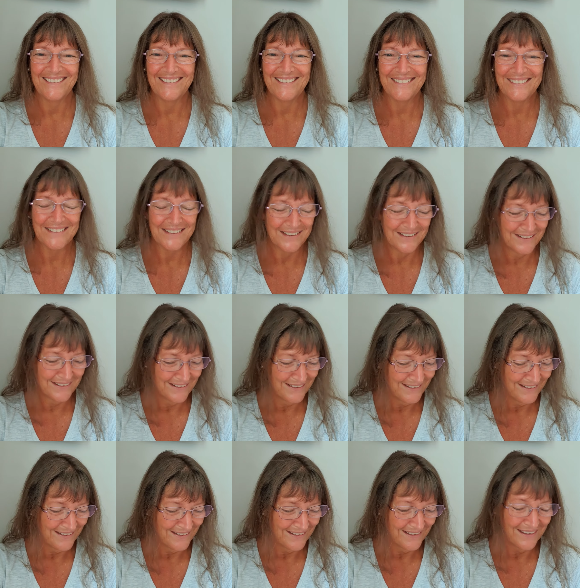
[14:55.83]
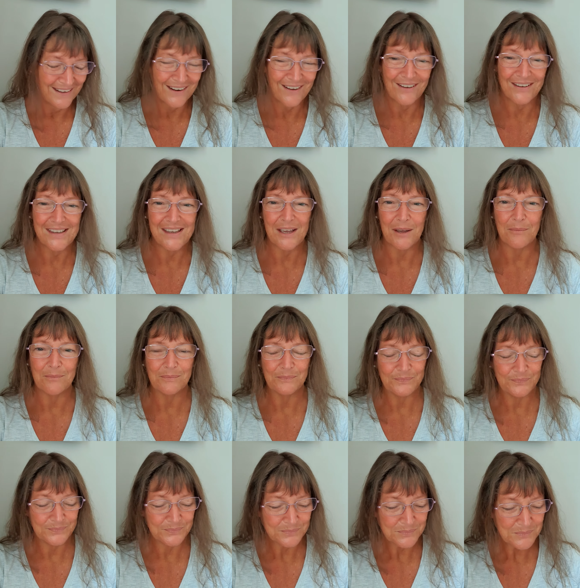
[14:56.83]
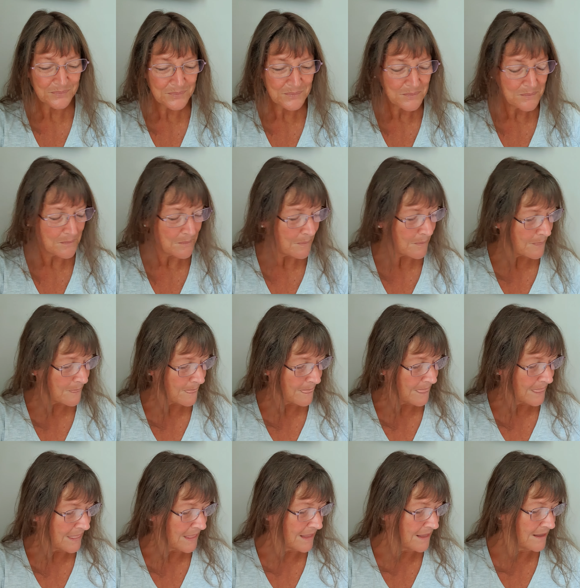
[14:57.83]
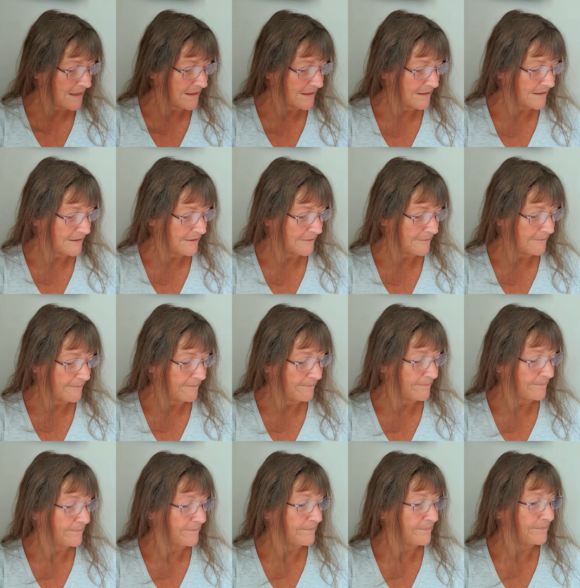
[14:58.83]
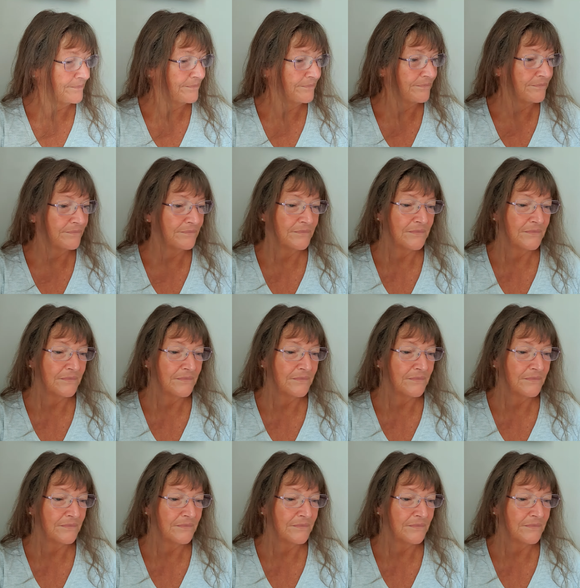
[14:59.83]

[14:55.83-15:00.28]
Nothing is said.